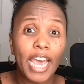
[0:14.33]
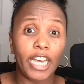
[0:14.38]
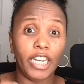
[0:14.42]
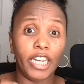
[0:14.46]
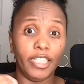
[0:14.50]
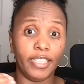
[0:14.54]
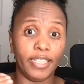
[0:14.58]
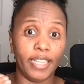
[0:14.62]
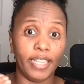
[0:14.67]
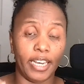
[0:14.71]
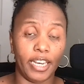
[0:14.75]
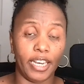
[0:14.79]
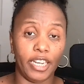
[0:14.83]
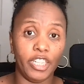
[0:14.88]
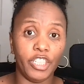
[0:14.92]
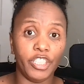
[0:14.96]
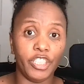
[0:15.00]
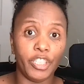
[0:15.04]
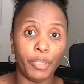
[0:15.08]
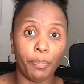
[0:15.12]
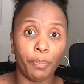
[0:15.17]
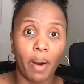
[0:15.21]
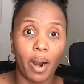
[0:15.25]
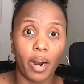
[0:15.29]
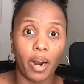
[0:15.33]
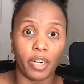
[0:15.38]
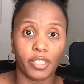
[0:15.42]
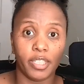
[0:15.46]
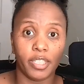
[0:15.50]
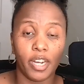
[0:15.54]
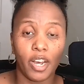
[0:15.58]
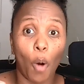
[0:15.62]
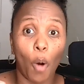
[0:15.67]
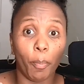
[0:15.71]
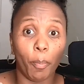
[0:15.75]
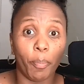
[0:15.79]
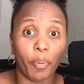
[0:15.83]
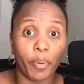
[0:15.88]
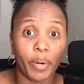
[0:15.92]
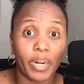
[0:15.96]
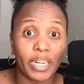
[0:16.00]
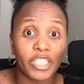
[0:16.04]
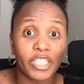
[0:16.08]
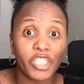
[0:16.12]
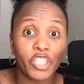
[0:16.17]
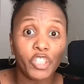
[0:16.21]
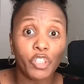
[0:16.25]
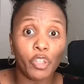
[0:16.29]
is the easy part.
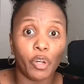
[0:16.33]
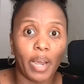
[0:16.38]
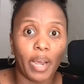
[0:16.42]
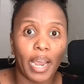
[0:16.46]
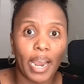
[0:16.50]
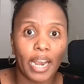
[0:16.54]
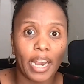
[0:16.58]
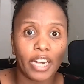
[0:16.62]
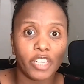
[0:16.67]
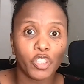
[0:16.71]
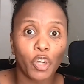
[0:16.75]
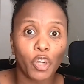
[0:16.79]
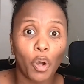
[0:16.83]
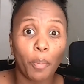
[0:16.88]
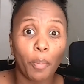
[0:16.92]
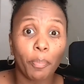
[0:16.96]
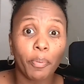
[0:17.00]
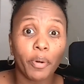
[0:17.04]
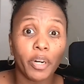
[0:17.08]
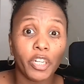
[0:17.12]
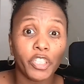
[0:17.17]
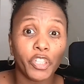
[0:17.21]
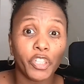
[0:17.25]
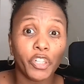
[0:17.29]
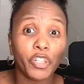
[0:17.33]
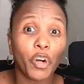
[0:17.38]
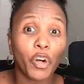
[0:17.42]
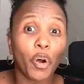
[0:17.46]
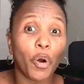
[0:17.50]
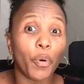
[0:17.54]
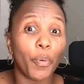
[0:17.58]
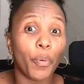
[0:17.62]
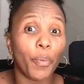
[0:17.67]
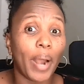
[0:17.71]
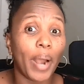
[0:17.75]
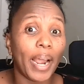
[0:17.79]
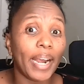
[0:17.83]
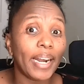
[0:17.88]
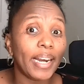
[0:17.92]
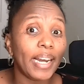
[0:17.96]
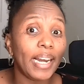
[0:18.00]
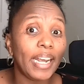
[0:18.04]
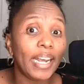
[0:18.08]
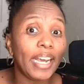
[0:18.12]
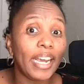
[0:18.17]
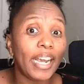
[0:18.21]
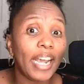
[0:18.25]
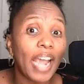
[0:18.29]
Operating your S corporation
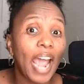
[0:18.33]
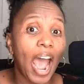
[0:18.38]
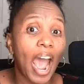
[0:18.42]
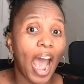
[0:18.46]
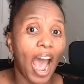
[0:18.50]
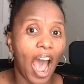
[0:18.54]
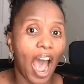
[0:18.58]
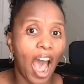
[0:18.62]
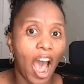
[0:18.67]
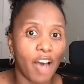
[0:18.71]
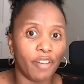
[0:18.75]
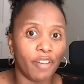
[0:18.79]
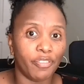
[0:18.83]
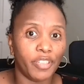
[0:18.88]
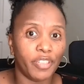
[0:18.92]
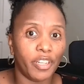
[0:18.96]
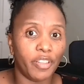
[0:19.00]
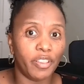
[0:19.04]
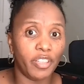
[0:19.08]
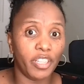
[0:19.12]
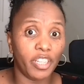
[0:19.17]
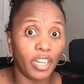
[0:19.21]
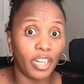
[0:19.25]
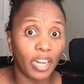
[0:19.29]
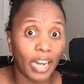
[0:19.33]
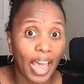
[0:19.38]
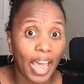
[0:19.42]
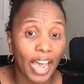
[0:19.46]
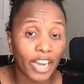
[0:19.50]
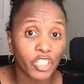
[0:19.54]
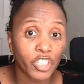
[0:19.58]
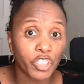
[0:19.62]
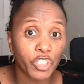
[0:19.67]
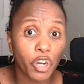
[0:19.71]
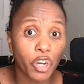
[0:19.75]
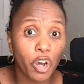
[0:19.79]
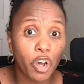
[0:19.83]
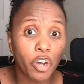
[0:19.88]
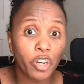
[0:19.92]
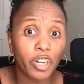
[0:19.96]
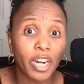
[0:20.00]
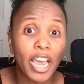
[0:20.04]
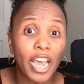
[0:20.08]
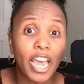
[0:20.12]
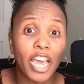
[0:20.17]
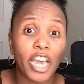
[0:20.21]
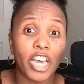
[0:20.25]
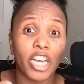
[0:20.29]
correctly after the election
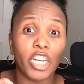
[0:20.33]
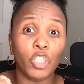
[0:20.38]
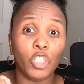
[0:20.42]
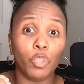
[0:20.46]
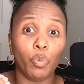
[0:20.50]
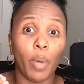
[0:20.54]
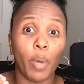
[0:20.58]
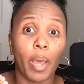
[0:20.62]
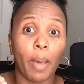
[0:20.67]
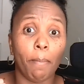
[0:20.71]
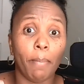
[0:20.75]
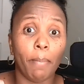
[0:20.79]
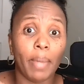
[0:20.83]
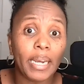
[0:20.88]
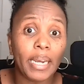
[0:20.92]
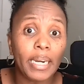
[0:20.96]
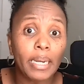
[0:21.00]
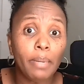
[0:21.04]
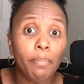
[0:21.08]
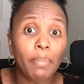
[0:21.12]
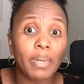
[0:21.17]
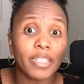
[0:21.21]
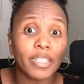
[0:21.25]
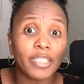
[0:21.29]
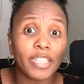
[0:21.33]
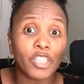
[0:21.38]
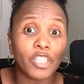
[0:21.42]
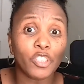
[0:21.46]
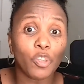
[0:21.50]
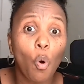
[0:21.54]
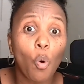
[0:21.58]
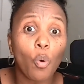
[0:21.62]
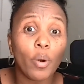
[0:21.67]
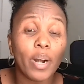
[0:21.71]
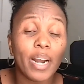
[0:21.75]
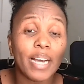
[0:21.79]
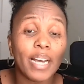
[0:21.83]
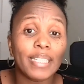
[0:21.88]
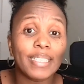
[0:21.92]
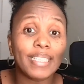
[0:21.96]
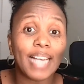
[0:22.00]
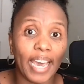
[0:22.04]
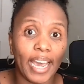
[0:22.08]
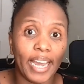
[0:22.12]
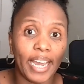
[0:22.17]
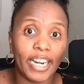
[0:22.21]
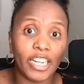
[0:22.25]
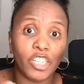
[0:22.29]
is where many business owners
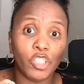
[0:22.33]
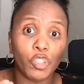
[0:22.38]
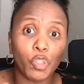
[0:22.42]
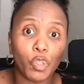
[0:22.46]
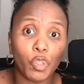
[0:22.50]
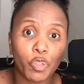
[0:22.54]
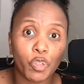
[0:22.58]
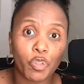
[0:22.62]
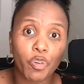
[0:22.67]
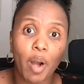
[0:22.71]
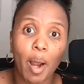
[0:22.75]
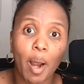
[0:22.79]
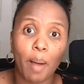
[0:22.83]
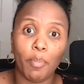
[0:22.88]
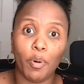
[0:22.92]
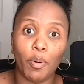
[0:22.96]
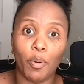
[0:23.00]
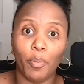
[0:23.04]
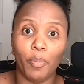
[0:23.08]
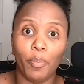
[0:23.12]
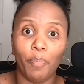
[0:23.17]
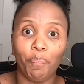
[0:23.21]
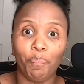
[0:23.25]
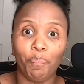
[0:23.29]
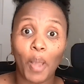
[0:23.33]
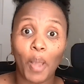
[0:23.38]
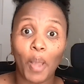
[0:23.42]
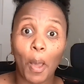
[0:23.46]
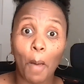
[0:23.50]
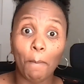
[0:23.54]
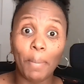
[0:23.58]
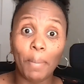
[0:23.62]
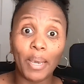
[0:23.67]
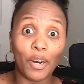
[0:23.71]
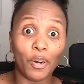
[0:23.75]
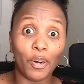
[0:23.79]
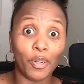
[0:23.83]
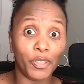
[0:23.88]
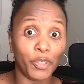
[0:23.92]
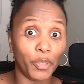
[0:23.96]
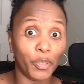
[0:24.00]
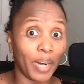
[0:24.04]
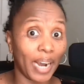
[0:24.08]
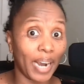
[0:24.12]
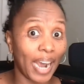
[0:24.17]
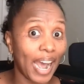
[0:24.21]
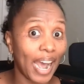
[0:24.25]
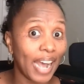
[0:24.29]
get into trouble. Because you
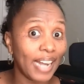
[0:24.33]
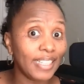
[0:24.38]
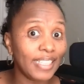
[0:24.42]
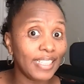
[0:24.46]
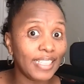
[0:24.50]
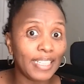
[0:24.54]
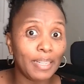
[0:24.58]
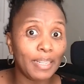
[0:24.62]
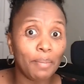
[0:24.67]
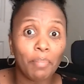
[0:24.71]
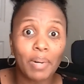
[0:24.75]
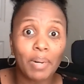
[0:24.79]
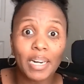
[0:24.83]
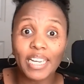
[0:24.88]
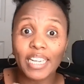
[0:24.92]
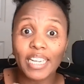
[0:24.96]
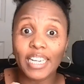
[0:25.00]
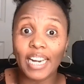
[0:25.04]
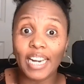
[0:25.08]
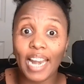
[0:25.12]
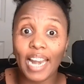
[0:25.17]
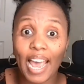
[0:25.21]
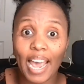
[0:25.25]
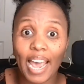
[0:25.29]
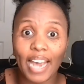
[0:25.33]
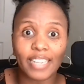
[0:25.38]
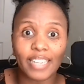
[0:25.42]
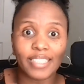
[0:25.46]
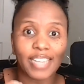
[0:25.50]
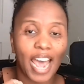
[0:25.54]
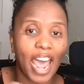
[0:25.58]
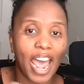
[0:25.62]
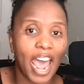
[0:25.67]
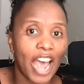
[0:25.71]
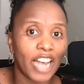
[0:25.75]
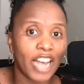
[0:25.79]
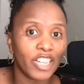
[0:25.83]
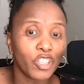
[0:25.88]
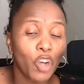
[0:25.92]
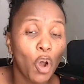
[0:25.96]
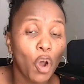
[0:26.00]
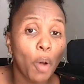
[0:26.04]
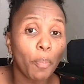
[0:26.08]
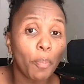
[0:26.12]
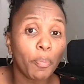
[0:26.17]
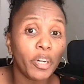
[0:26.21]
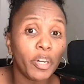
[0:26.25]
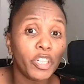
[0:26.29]
can't simply elect S
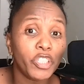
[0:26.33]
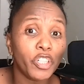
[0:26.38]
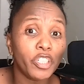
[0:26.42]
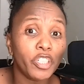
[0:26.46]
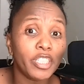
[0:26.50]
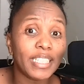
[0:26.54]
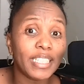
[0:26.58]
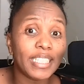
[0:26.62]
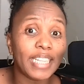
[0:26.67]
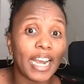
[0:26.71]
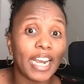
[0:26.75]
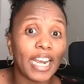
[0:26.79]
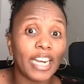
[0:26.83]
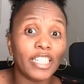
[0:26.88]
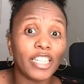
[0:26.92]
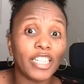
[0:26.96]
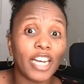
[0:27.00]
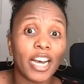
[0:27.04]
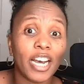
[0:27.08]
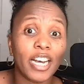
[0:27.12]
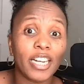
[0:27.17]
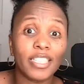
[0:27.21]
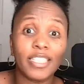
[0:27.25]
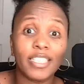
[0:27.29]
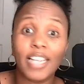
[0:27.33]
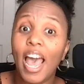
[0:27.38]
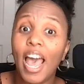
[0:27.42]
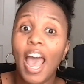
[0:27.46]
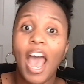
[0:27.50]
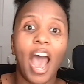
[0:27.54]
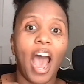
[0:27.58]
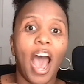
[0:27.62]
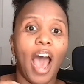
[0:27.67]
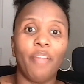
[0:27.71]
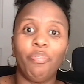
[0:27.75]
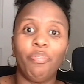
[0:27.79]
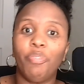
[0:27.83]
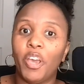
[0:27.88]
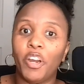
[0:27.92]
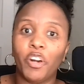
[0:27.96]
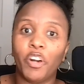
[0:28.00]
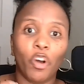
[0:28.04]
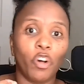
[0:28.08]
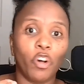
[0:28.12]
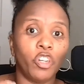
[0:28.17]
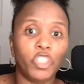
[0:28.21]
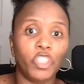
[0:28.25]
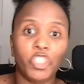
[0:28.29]
corporation status and then
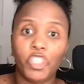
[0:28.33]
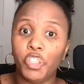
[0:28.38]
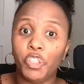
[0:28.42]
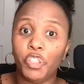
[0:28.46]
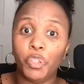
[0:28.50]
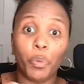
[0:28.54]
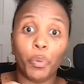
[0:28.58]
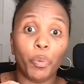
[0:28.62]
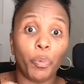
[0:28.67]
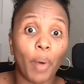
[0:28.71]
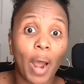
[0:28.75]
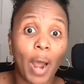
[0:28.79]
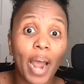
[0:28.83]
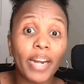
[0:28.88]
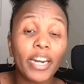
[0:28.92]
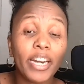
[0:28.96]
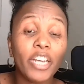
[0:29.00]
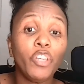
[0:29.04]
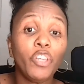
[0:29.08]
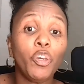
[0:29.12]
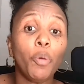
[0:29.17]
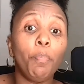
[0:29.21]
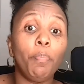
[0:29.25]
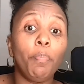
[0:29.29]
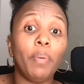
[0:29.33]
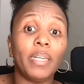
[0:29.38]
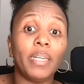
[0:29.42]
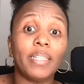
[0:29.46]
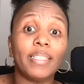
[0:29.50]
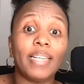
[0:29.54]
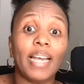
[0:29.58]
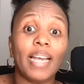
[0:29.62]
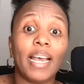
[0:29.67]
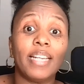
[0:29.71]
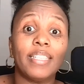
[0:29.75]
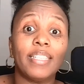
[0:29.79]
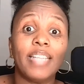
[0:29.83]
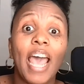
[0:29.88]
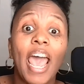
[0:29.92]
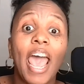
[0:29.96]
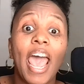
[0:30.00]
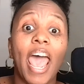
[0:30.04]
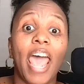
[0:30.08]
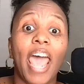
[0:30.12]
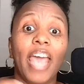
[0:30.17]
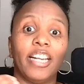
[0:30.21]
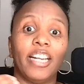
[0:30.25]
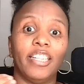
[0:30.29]
continue running your business
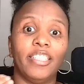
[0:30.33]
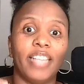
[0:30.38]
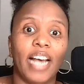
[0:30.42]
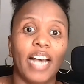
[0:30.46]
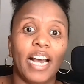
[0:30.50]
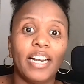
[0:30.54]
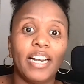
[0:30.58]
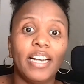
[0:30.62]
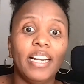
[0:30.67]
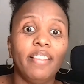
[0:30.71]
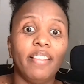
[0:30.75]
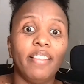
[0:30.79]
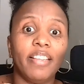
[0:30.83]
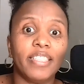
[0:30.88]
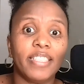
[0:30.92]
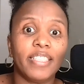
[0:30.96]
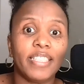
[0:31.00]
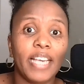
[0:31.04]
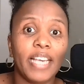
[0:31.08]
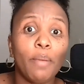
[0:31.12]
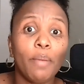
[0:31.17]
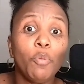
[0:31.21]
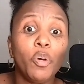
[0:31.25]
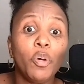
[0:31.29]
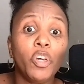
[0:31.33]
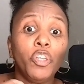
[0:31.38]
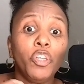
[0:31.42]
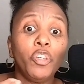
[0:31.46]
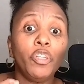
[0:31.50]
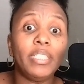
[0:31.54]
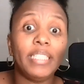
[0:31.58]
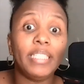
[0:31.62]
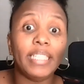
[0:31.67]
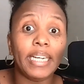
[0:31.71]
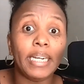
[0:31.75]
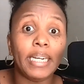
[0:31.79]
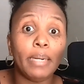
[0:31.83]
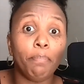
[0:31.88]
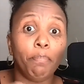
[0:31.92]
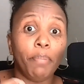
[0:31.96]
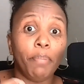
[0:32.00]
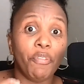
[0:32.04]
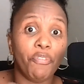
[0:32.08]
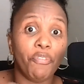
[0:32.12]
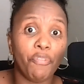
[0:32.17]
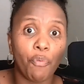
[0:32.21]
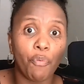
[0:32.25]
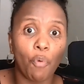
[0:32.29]
exactly the same way you did
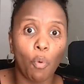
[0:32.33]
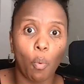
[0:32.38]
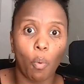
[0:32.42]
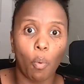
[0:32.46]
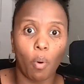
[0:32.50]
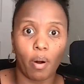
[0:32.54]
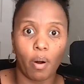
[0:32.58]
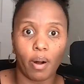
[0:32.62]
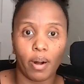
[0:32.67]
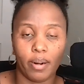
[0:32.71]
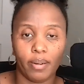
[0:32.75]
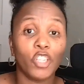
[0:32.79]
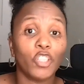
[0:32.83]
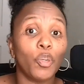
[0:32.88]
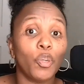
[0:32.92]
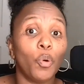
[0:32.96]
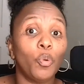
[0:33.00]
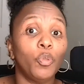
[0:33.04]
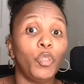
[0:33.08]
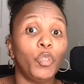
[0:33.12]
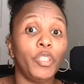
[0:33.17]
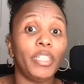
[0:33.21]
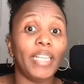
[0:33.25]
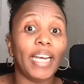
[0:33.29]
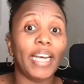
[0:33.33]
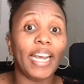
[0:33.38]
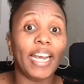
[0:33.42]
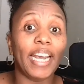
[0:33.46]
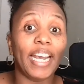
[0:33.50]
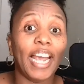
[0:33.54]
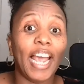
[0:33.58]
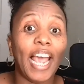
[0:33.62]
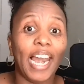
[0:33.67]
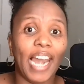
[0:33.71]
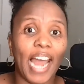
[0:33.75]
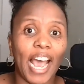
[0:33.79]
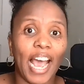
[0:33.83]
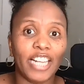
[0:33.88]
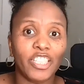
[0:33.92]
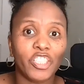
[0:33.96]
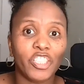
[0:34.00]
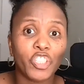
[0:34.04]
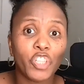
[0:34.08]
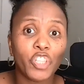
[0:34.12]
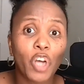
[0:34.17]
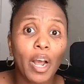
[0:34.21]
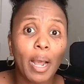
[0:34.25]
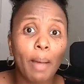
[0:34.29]
before. So today, let's
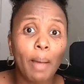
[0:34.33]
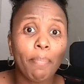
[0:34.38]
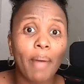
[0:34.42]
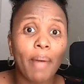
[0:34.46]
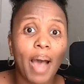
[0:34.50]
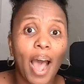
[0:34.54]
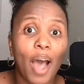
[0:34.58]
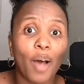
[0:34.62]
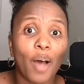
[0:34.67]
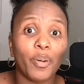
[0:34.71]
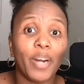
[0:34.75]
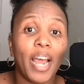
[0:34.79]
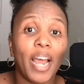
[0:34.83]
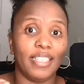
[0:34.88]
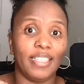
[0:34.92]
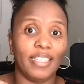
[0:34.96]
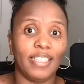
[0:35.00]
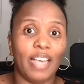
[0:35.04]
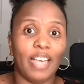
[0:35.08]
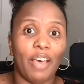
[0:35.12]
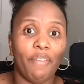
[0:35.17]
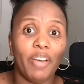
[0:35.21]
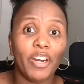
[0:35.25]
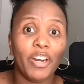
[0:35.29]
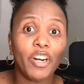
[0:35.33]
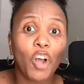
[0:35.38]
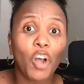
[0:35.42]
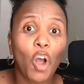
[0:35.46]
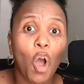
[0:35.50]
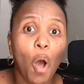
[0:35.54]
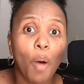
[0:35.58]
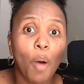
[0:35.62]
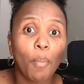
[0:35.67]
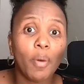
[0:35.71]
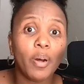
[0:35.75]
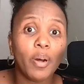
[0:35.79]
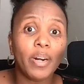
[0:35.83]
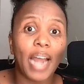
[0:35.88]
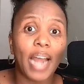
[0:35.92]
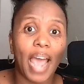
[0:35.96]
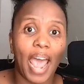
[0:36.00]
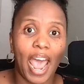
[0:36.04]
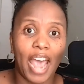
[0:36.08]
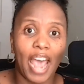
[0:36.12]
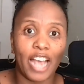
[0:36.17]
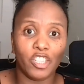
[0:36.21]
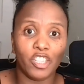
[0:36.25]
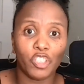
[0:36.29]
talk about 7 common
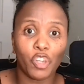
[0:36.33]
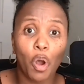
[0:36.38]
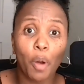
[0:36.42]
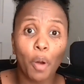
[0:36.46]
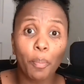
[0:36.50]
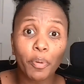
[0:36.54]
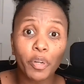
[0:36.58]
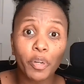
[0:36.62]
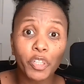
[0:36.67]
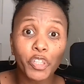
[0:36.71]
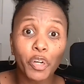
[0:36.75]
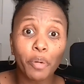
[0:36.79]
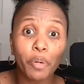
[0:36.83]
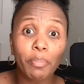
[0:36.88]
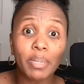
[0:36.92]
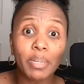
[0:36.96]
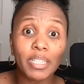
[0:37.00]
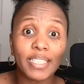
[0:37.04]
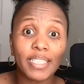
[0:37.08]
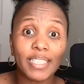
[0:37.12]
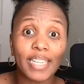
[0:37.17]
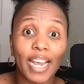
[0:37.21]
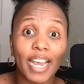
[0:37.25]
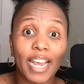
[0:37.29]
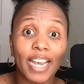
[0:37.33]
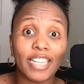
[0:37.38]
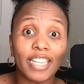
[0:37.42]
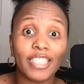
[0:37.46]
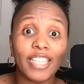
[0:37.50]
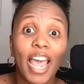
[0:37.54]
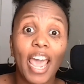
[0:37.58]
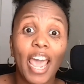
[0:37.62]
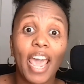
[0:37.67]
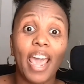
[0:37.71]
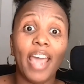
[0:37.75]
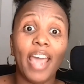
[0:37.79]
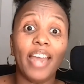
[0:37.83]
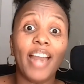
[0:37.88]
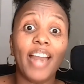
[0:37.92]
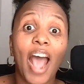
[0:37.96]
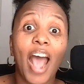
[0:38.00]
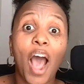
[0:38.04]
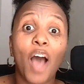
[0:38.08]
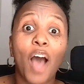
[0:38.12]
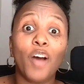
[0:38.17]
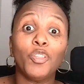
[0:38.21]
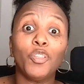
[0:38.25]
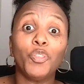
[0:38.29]
S corporation mistakes and
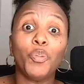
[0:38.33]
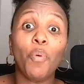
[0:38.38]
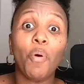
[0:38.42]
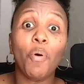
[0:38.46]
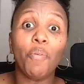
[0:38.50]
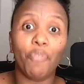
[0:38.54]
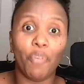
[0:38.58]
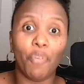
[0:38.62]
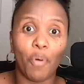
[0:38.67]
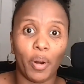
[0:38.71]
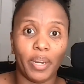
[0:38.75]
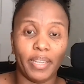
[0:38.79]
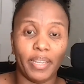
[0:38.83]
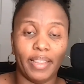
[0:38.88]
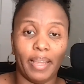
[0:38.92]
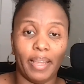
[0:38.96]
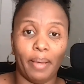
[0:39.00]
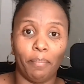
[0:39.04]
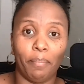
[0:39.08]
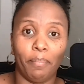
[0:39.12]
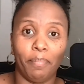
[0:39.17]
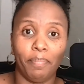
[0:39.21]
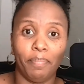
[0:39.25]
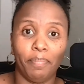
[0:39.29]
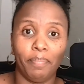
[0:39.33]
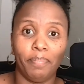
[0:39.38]
how to avoid them.